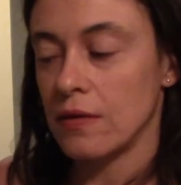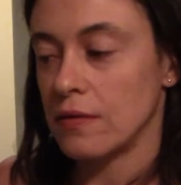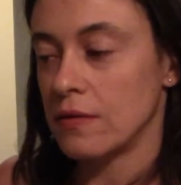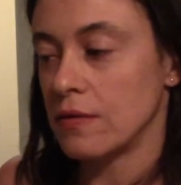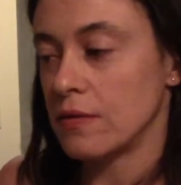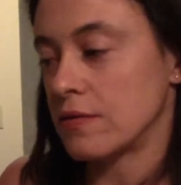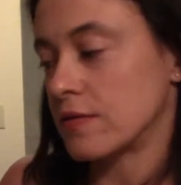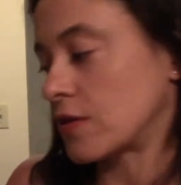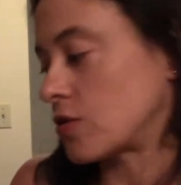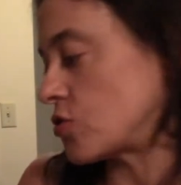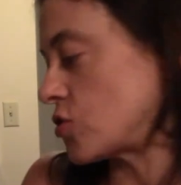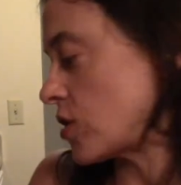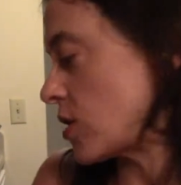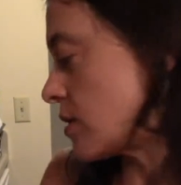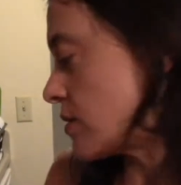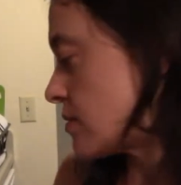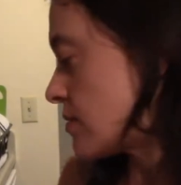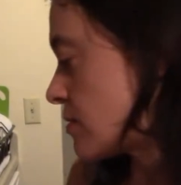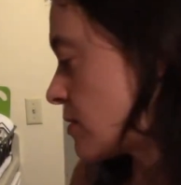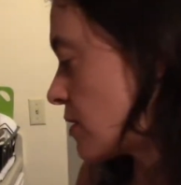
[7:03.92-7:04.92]
such
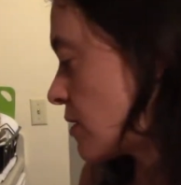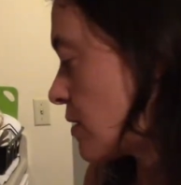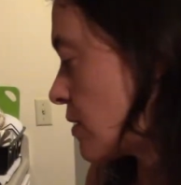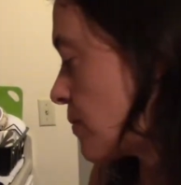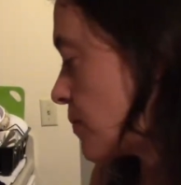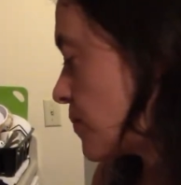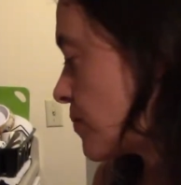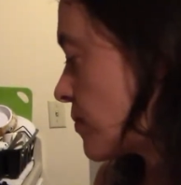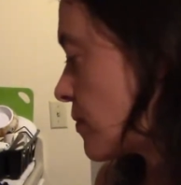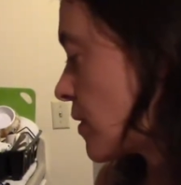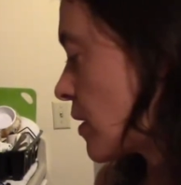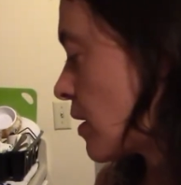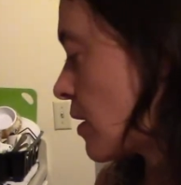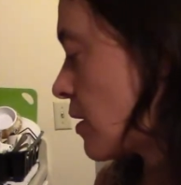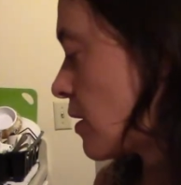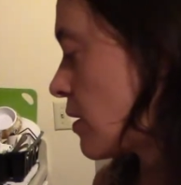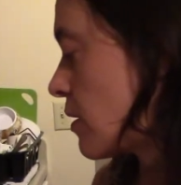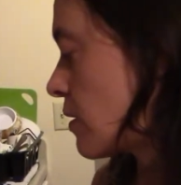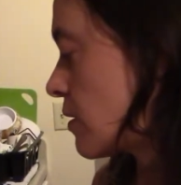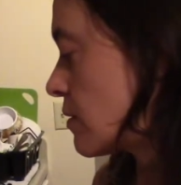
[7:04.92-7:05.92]
as the
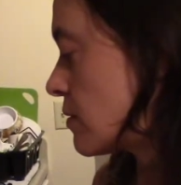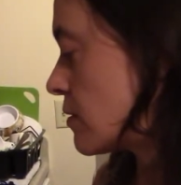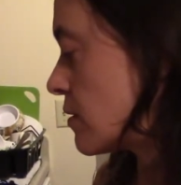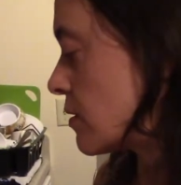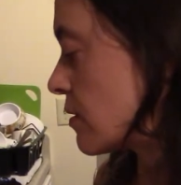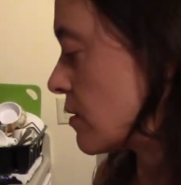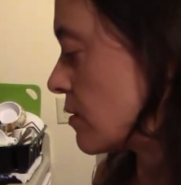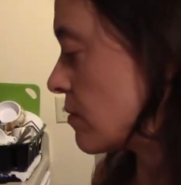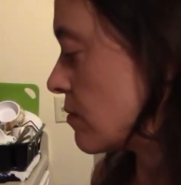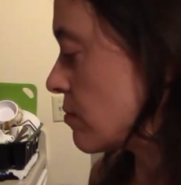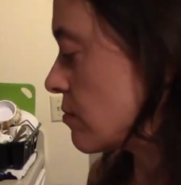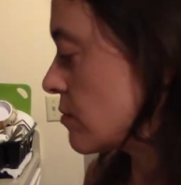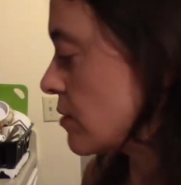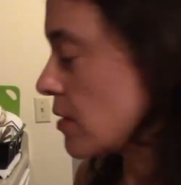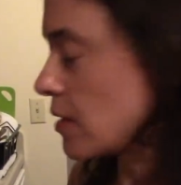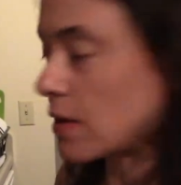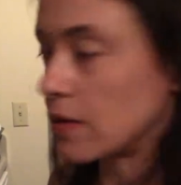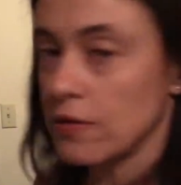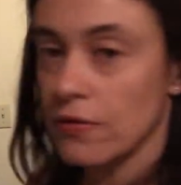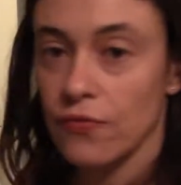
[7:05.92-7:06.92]

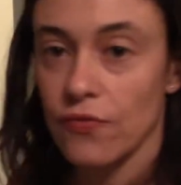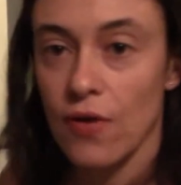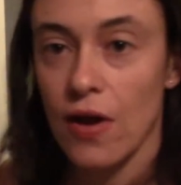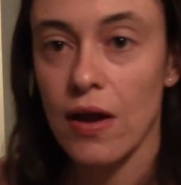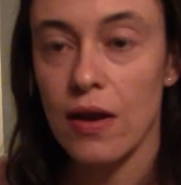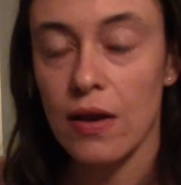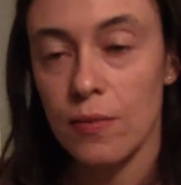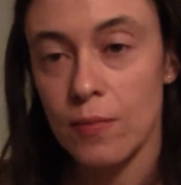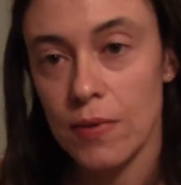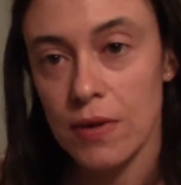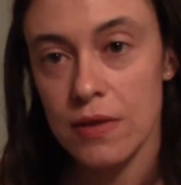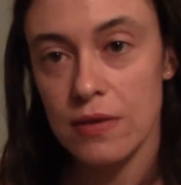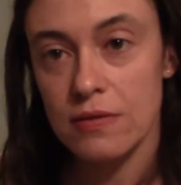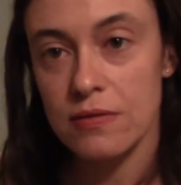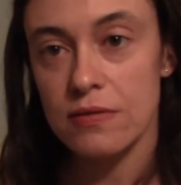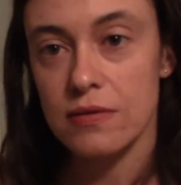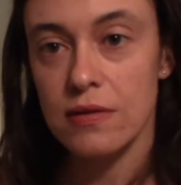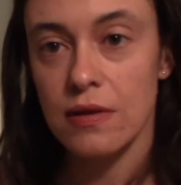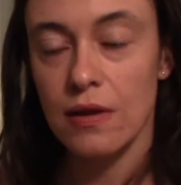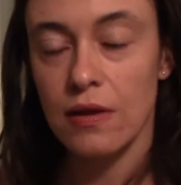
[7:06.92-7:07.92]
other
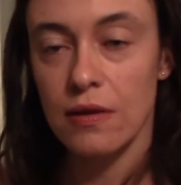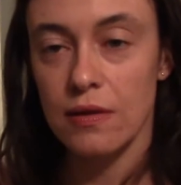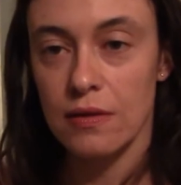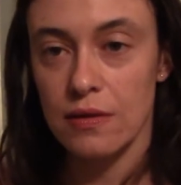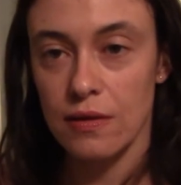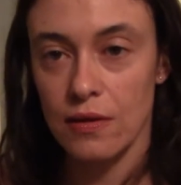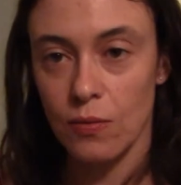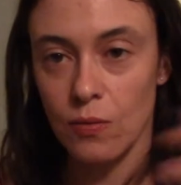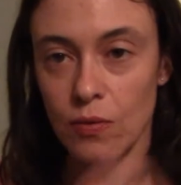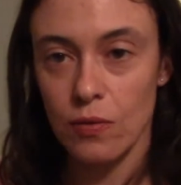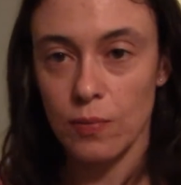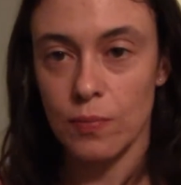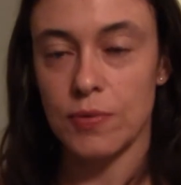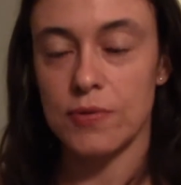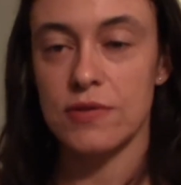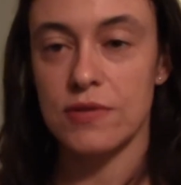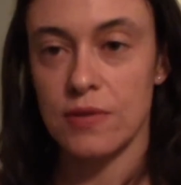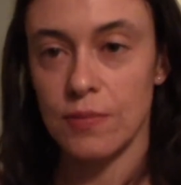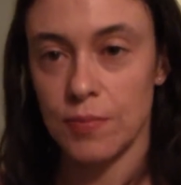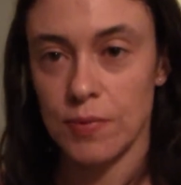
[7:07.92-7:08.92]
vitamins, they will
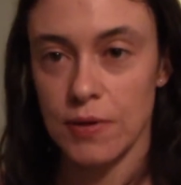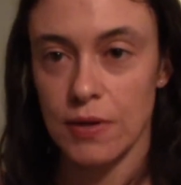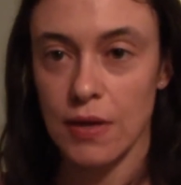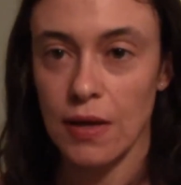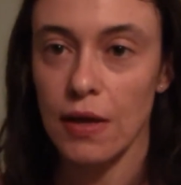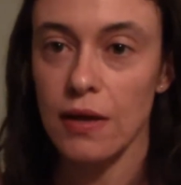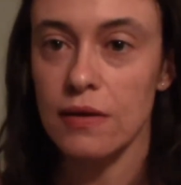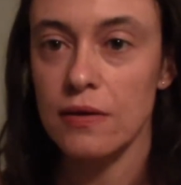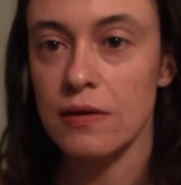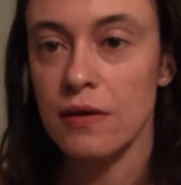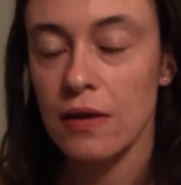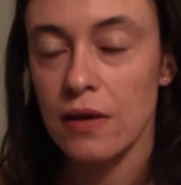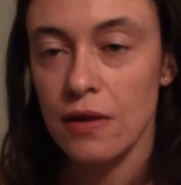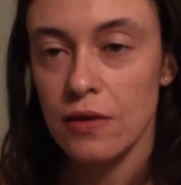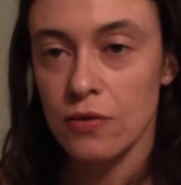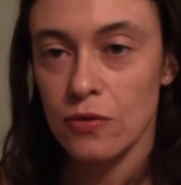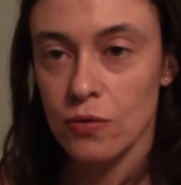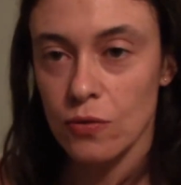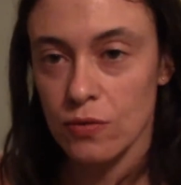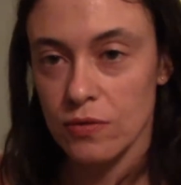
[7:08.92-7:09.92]
precipitate
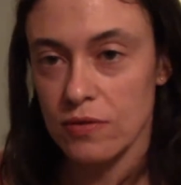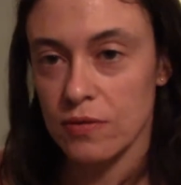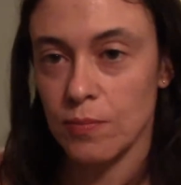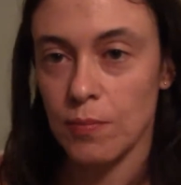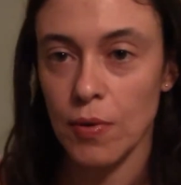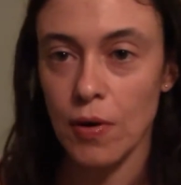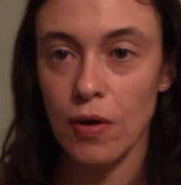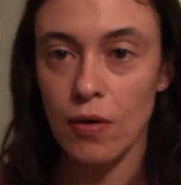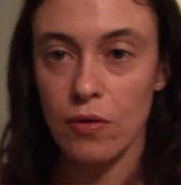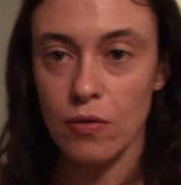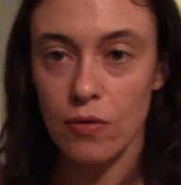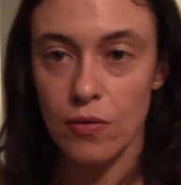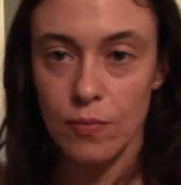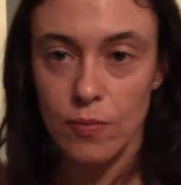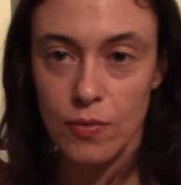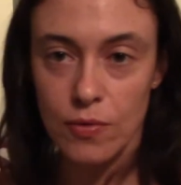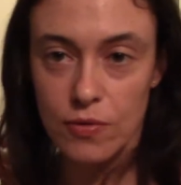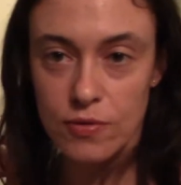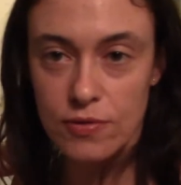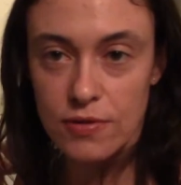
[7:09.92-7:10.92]
towards the
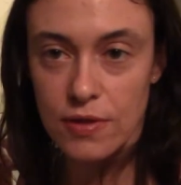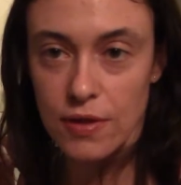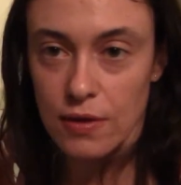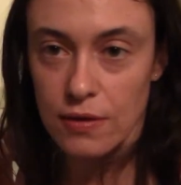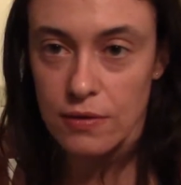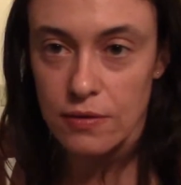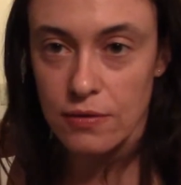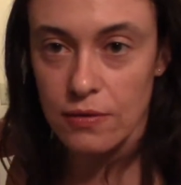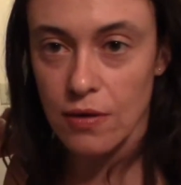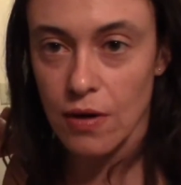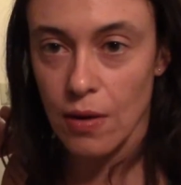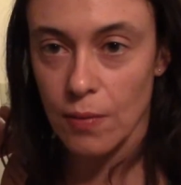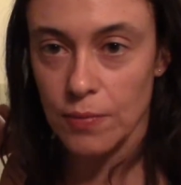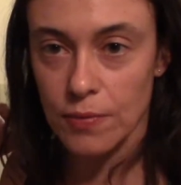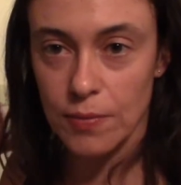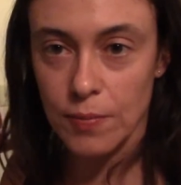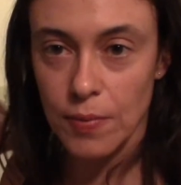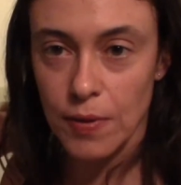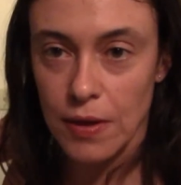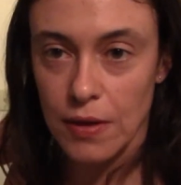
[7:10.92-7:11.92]
bottom or stay at the
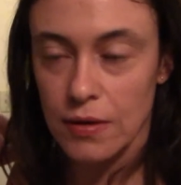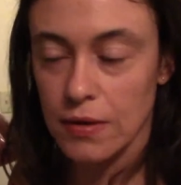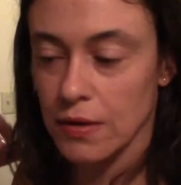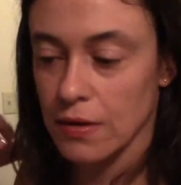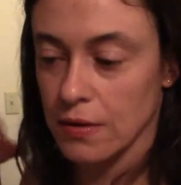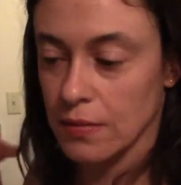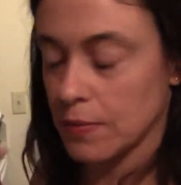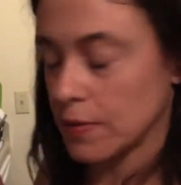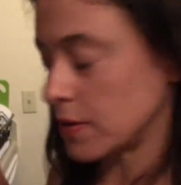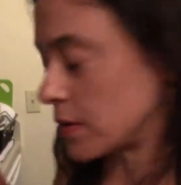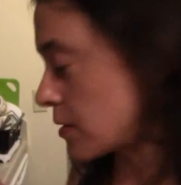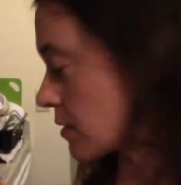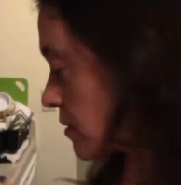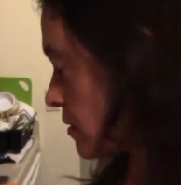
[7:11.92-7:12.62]
top, depending. But